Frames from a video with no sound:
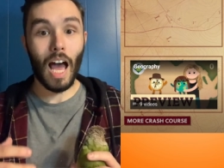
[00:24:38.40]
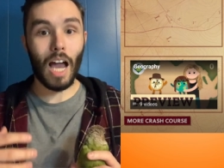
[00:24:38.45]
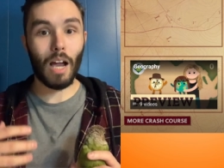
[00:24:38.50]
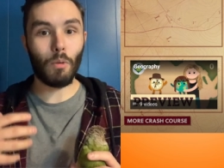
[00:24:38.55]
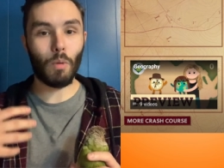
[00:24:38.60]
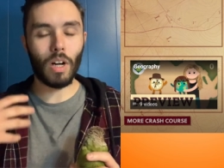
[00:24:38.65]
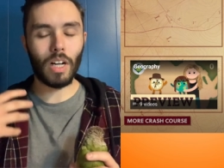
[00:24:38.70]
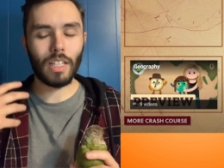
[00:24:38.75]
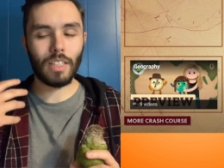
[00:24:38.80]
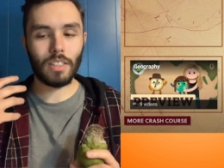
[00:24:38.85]
I
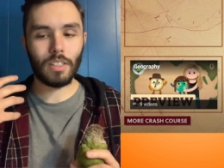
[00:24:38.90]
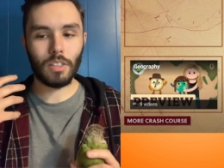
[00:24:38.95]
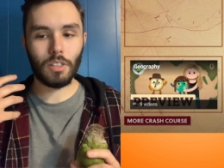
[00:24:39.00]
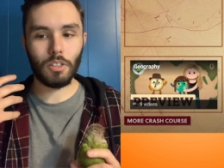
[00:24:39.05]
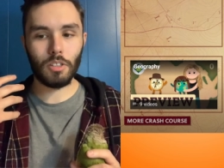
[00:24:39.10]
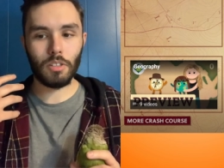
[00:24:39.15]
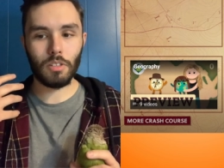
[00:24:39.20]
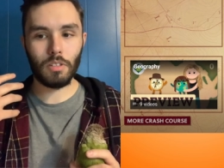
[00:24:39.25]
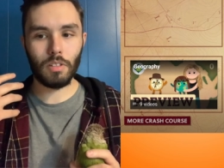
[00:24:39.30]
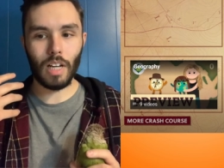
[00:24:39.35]
wanted
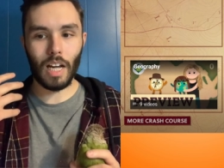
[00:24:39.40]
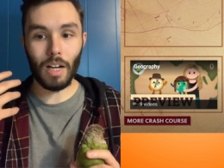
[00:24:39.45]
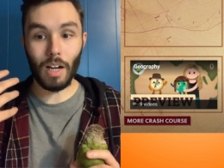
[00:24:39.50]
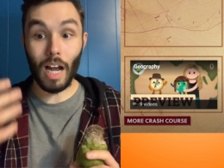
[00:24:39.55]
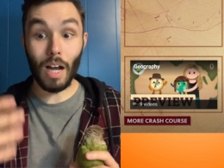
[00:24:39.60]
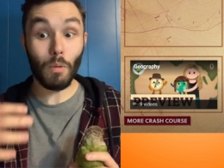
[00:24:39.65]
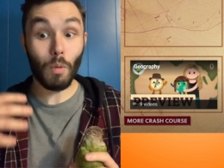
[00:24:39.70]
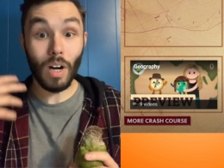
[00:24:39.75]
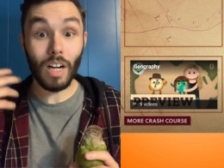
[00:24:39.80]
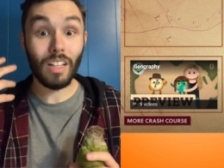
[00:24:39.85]
to, I,
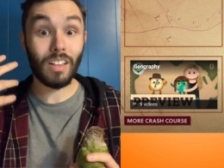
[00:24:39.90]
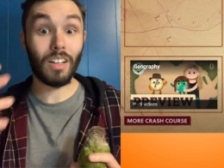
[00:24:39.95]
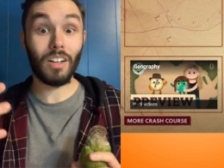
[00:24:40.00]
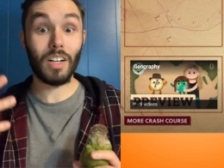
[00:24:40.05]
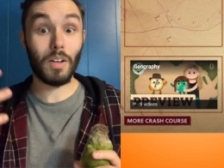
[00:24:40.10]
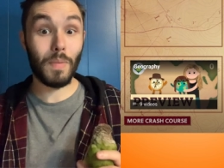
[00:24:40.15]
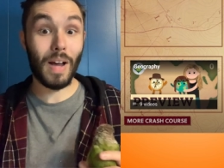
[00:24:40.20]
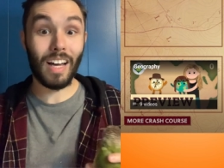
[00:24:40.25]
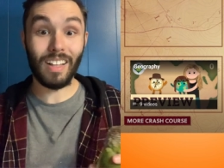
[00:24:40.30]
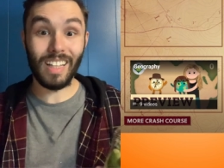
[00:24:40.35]
I want to
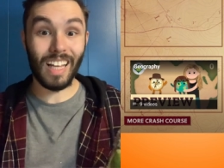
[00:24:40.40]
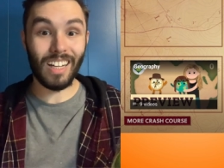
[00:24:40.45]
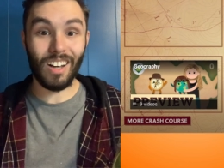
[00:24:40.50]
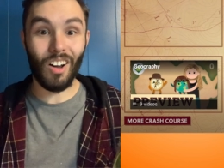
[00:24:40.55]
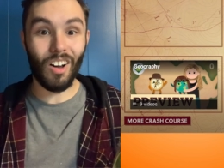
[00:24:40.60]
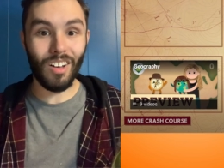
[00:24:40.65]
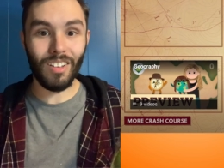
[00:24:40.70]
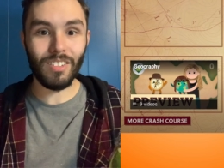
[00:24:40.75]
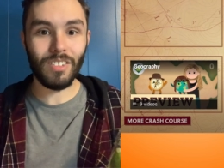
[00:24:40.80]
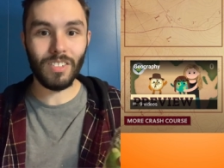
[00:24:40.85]
learn about like
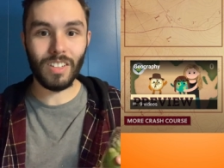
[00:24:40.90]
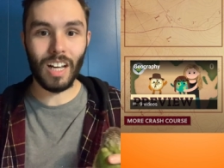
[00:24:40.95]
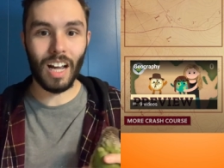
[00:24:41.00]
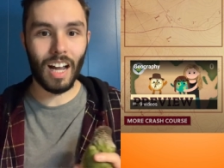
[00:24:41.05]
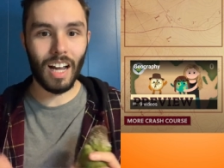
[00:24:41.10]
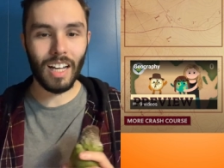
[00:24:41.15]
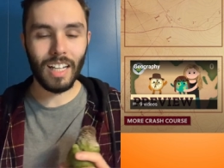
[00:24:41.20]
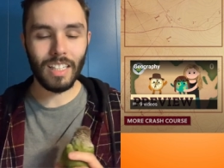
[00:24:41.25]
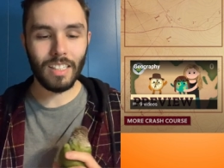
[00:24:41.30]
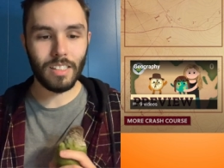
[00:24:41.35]
all
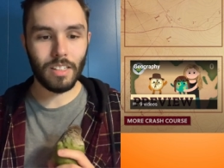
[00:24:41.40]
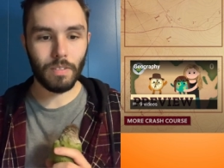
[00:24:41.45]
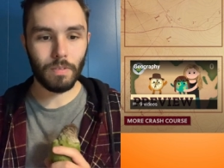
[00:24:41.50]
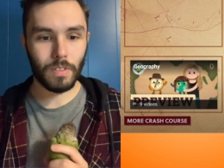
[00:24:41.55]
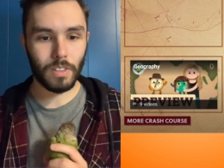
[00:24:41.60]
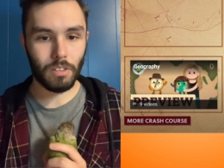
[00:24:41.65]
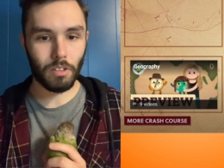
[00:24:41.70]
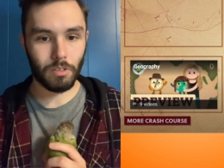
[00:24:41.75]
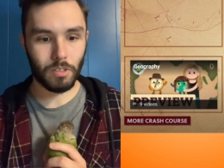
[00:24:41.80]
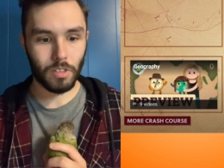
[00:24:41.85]
kinds of
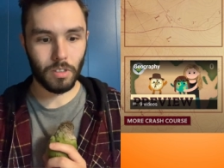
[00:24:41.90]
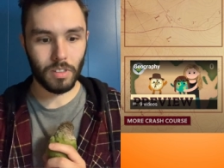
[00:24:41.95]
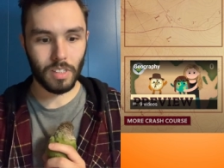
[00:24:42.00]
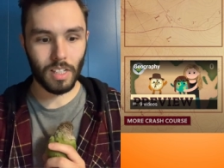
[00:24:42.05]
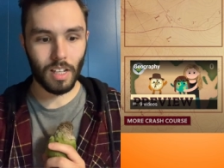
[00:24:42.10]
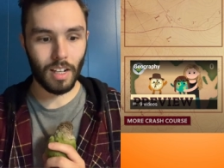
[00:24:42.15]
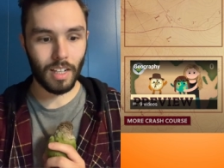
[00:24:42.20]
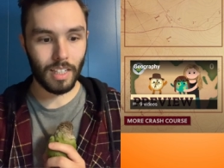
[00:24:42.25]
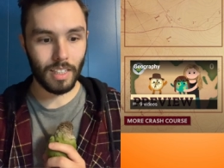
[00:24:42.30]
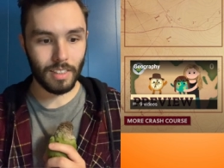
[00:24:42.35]
social
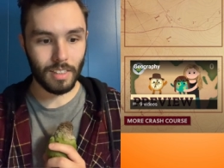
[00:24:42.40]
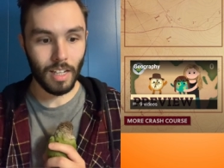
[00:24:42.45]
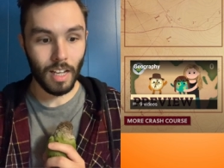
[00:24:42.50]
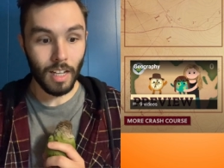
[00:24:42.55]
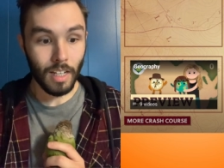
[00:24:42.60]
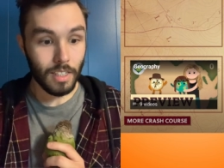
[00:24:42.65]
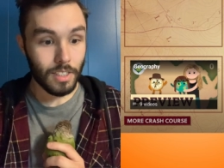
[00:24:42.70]
studies.